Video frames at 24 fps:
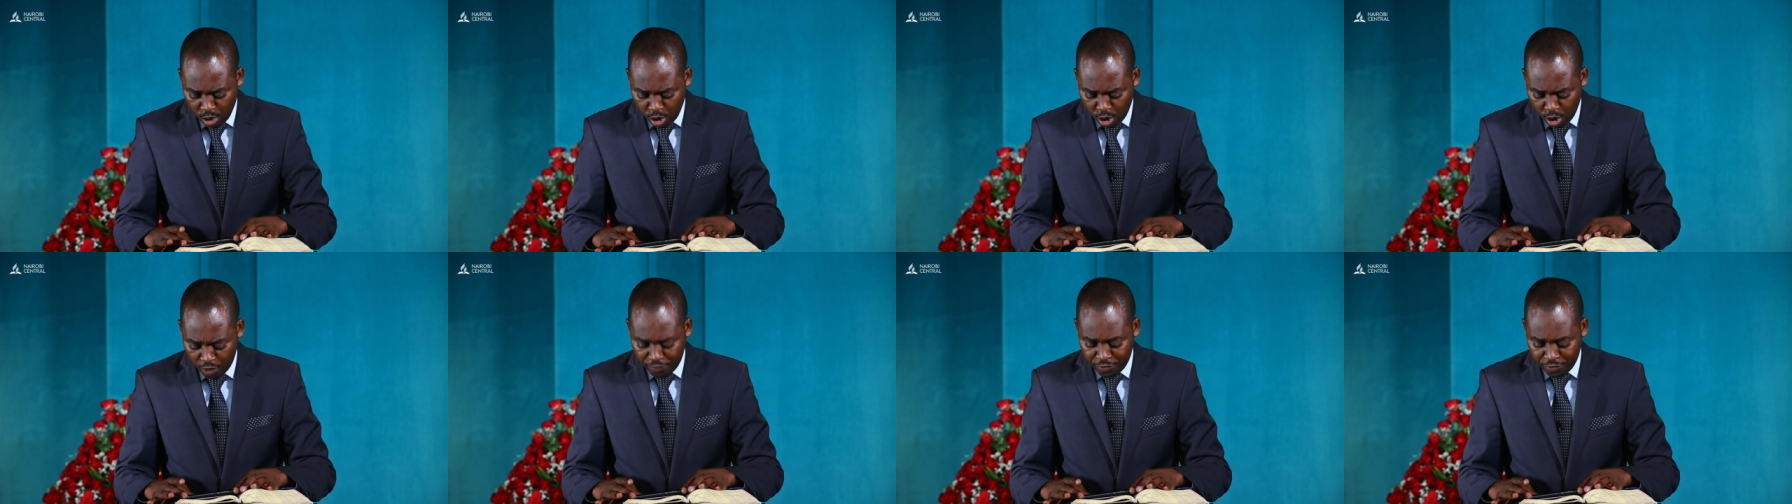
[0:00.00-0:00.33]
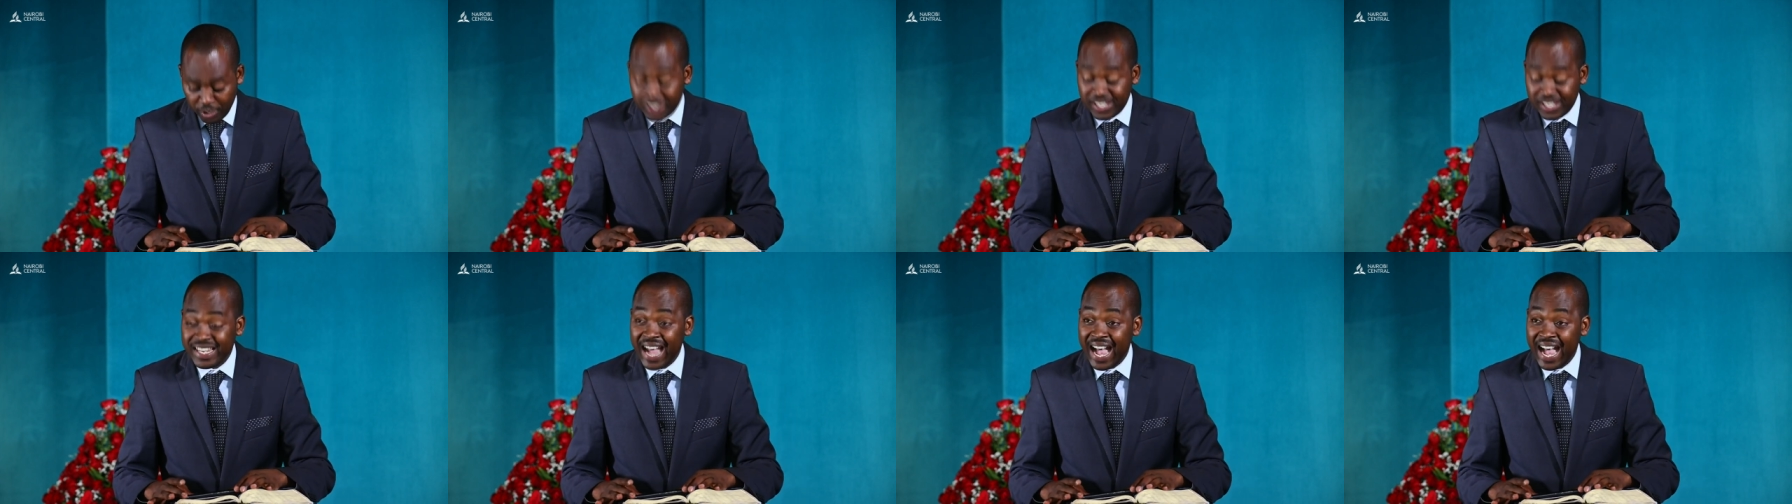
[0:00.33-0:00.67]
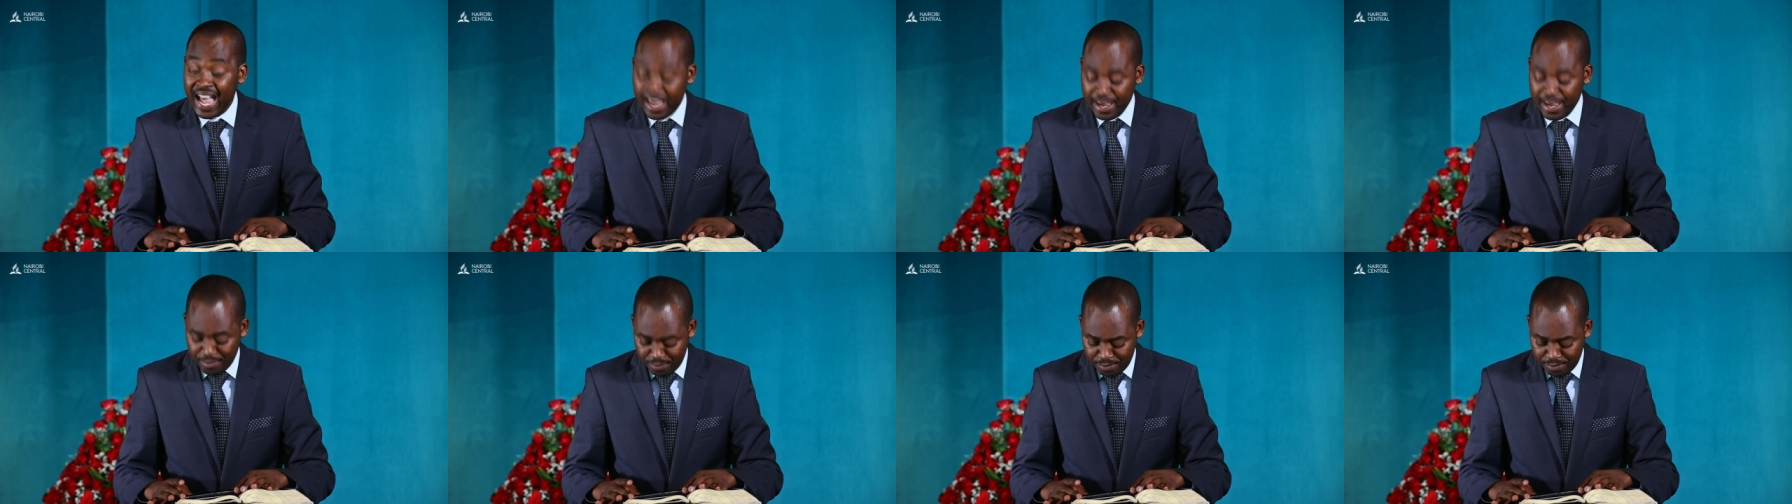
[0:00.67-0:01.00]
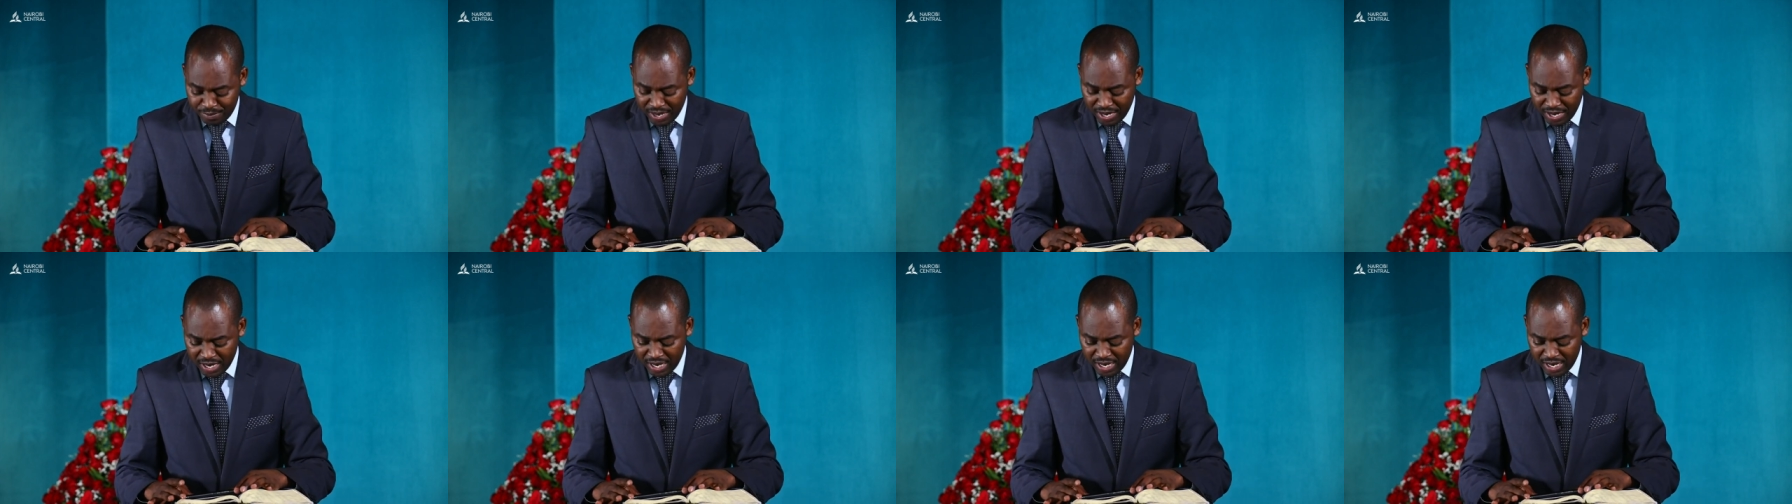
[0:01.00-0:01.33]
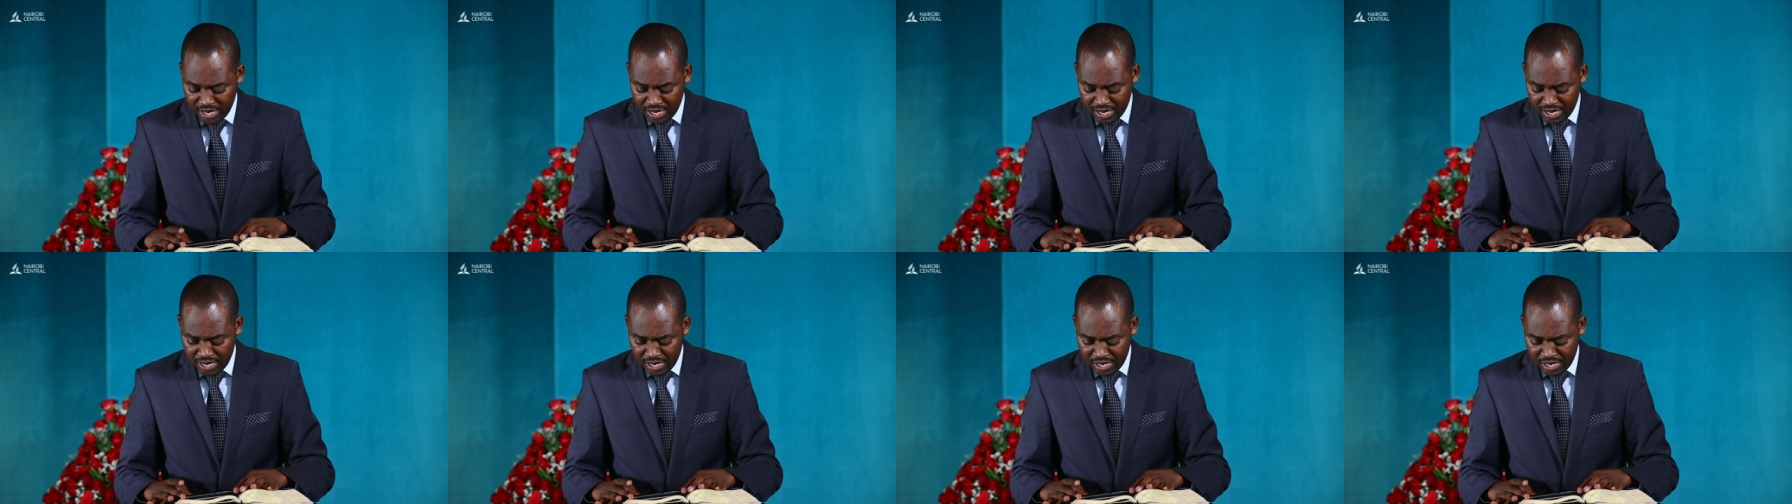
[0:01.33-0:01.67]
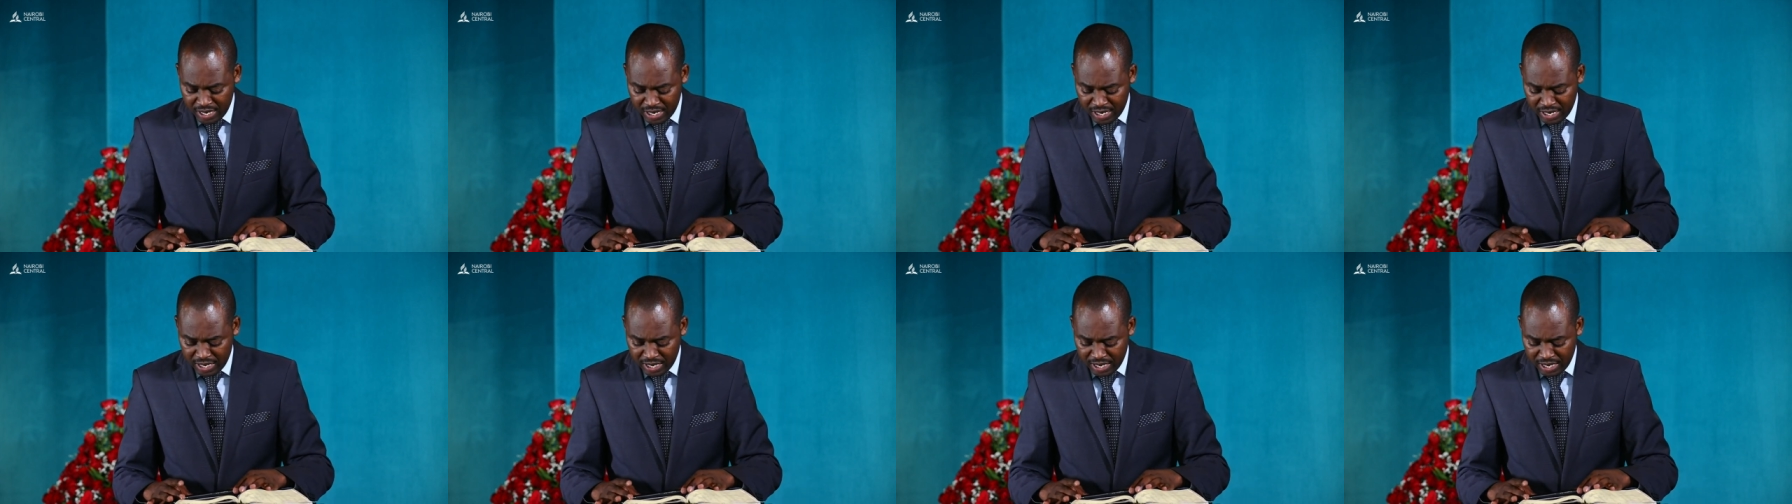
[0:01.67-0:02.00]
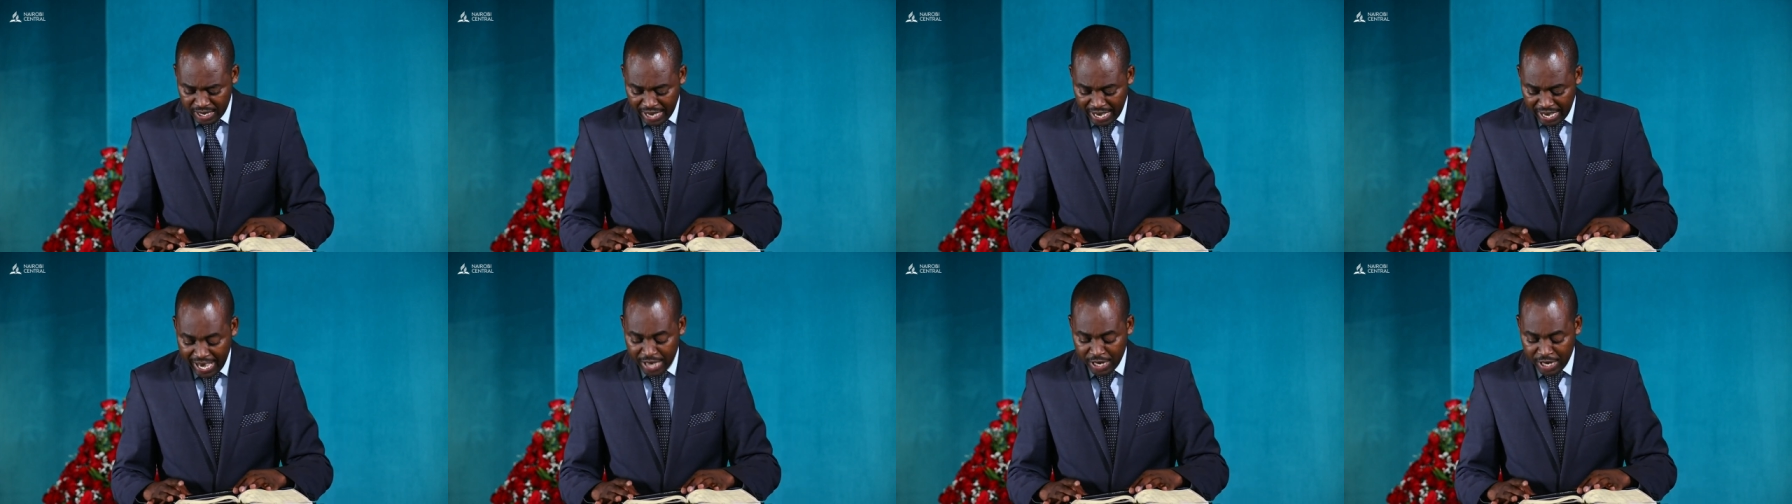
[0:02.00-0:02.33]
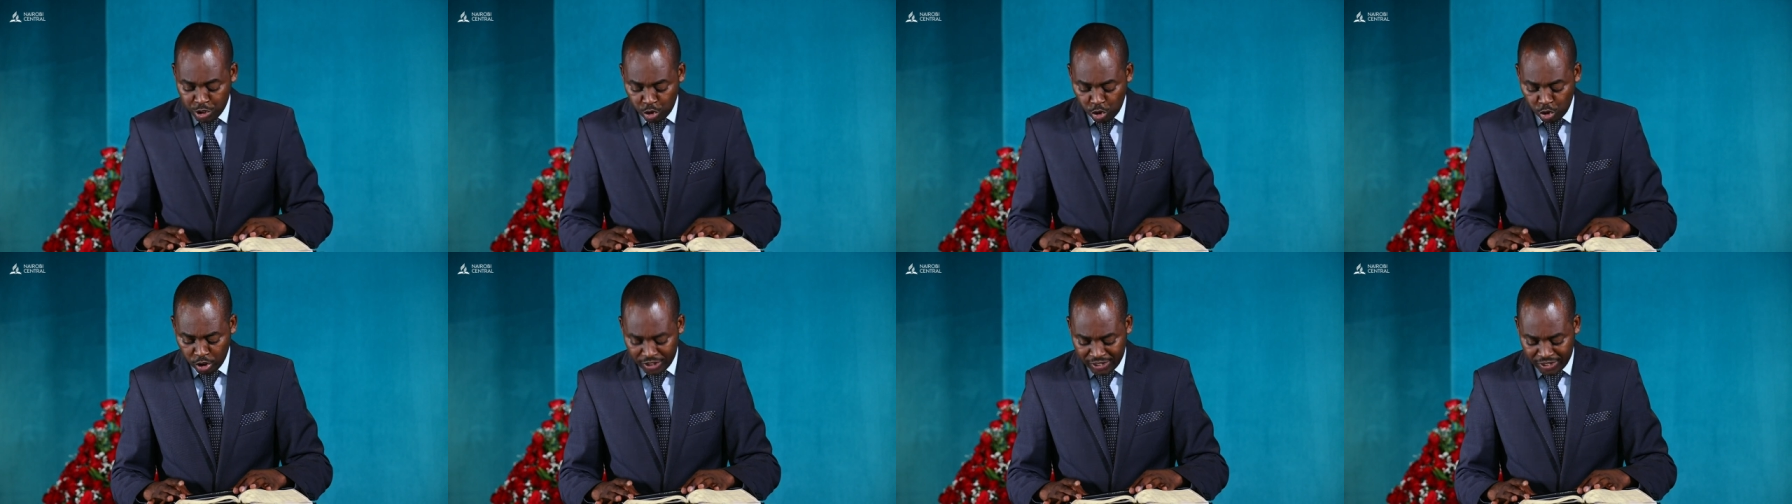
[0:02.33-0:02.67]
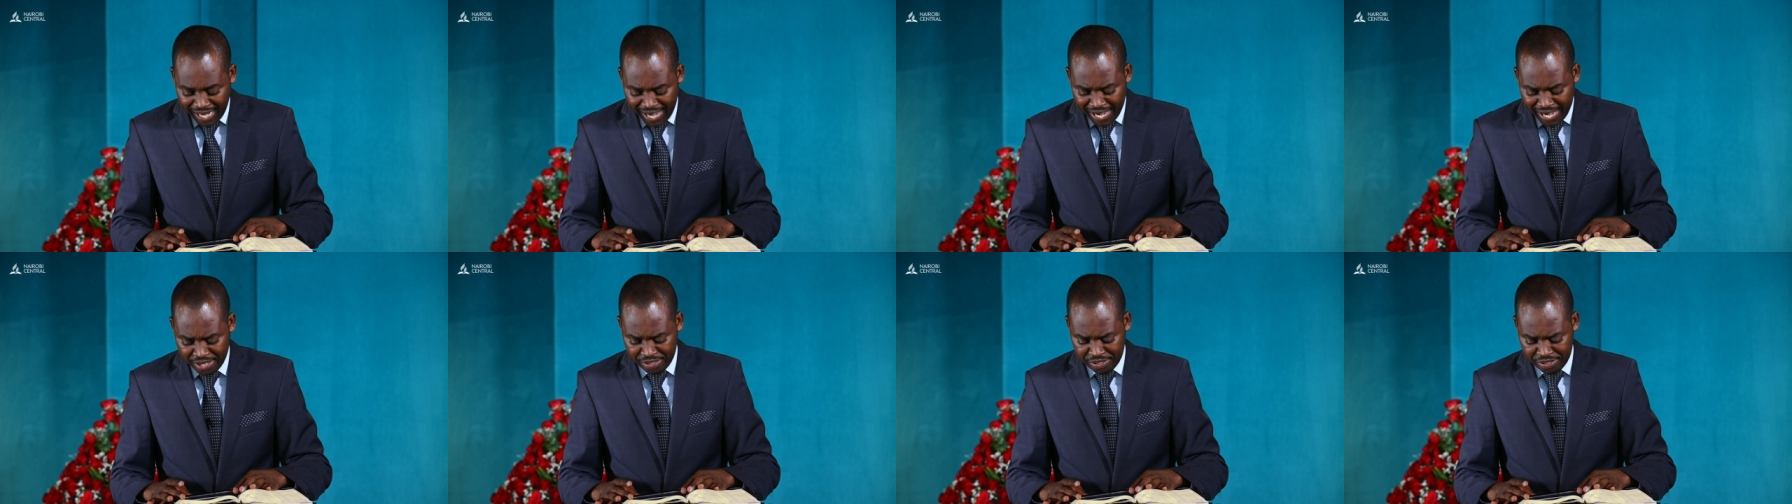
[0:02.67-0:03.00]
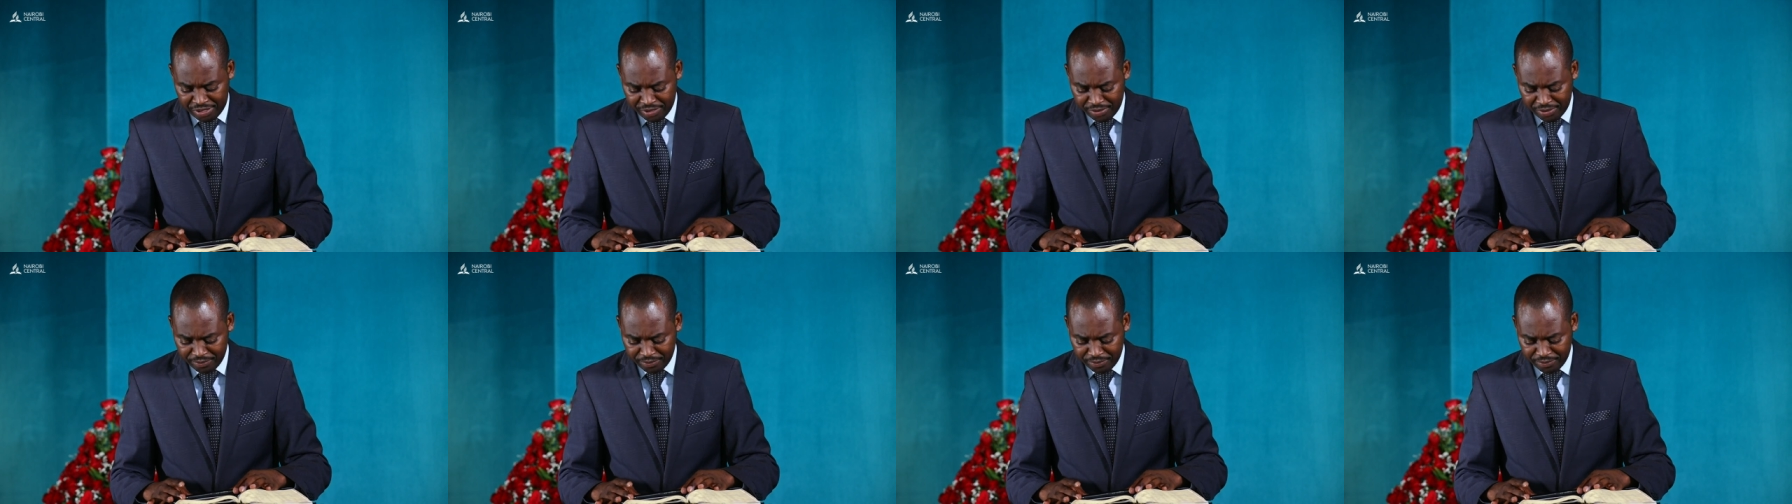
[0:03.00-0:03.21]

of your time and your tithe.